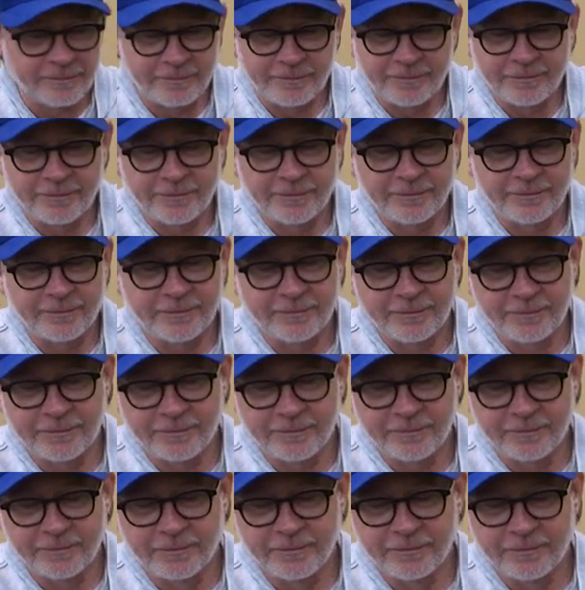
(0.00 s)

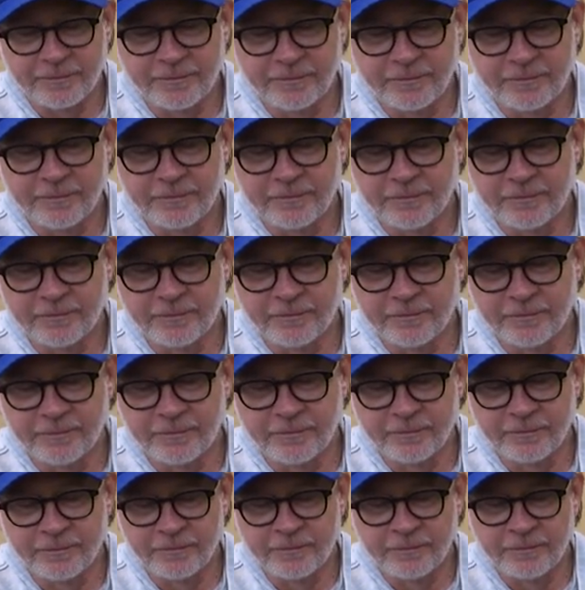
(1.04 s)

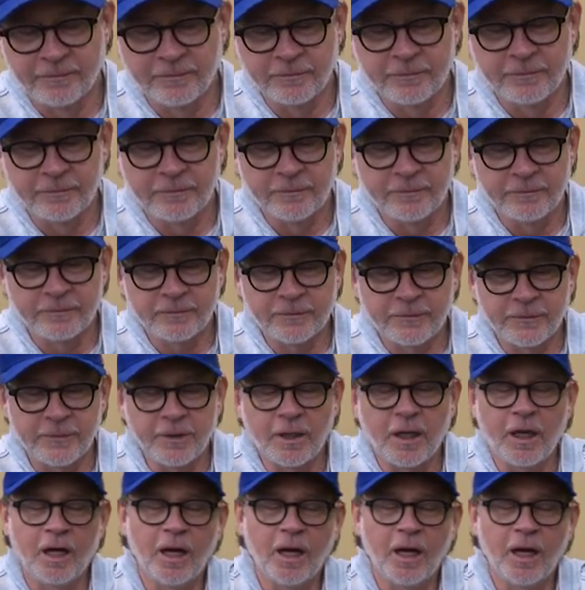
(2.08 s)
(silent)